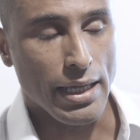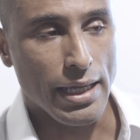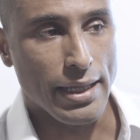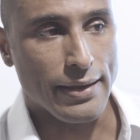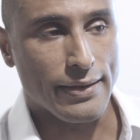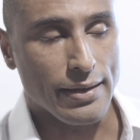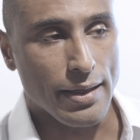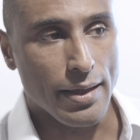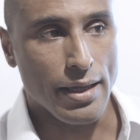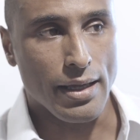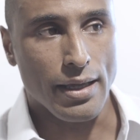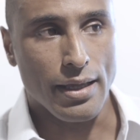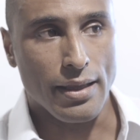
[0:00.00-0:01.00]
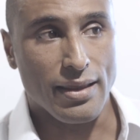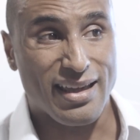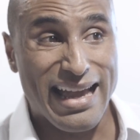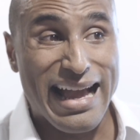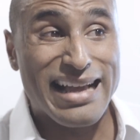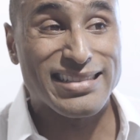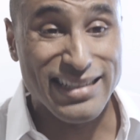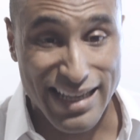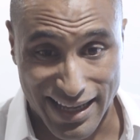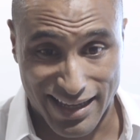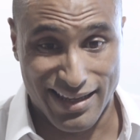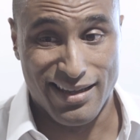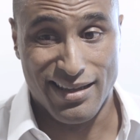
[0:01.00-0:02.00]
it's the gas
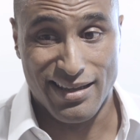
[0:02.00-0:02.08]
tank.